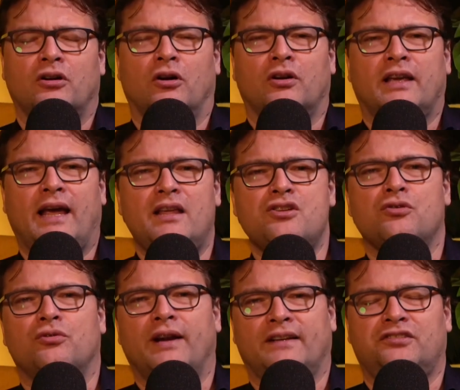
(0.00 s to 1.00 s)
So can
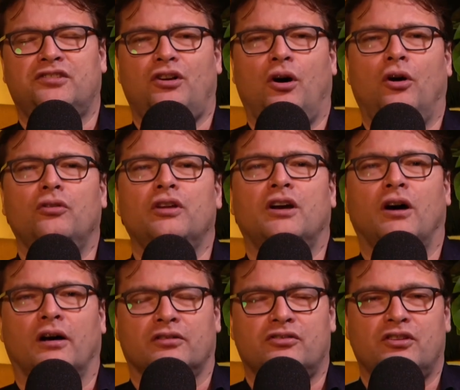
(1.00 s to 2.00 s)
you risk all the
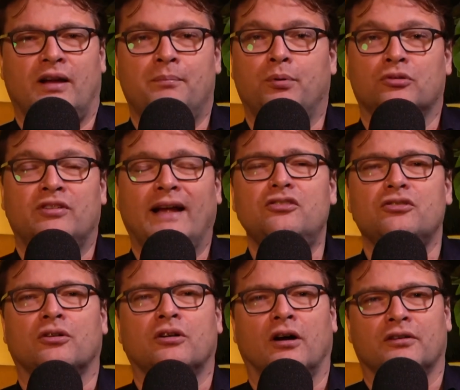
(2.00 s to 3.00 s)
costs and
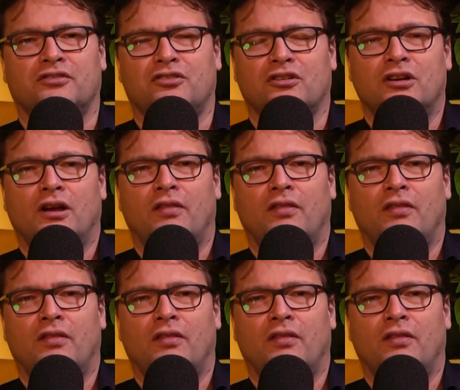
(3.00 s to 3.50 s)
potential costs